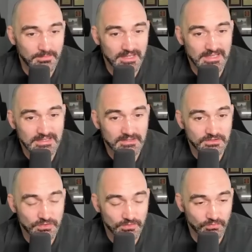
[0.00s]

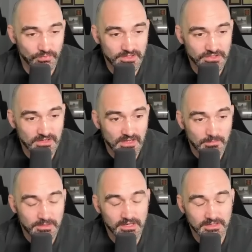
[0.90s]
into the region,
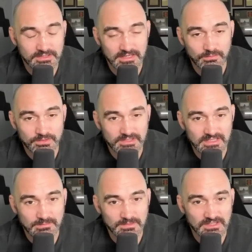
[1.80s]
because it was
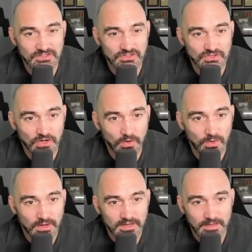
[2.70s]
deemed
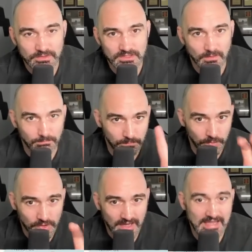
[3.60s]
so, it was the
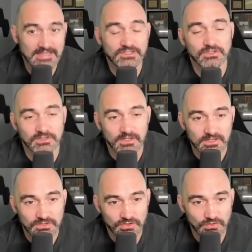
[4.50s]
book answer
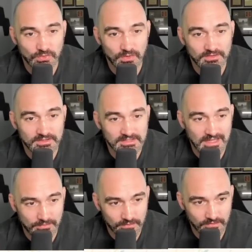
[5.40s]
to this
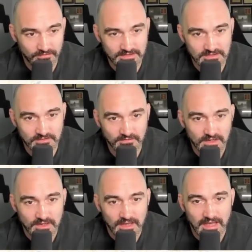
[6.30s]
counteroffensive.
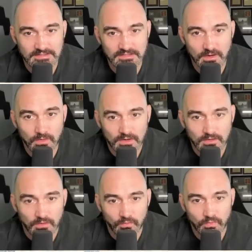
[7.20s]
And so
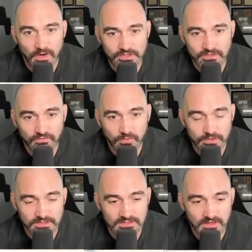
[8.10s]
Russian
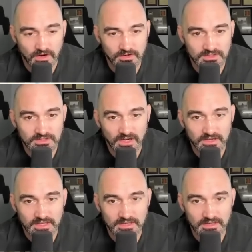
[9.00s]
forces are
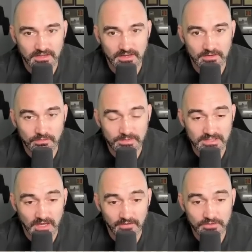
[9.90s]
dug in, and it would be
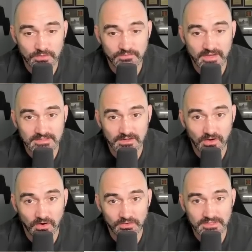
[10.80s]
tough to advance in
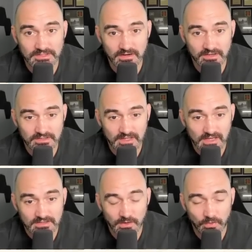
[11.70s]
all these areas.
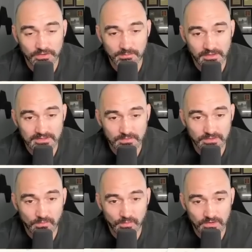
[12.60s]
The only place where
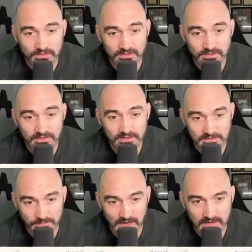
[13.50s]
they weren't
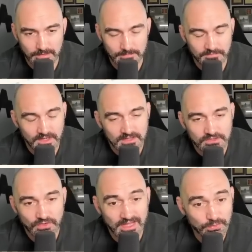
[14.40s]
is Bakhmut.
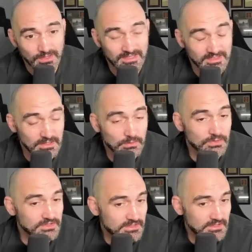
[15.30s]
So that's what I think
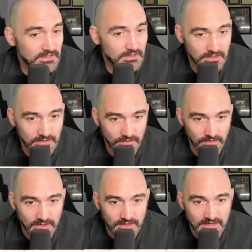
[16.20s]
we're seeing
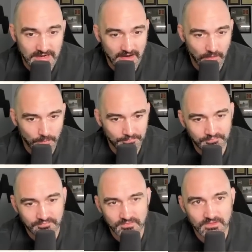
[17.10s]
here. Now,
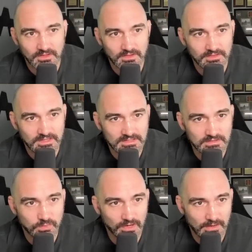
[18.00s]
this
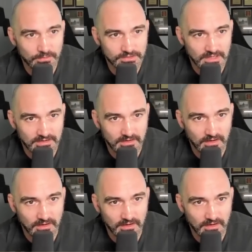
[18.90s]
is what I will say.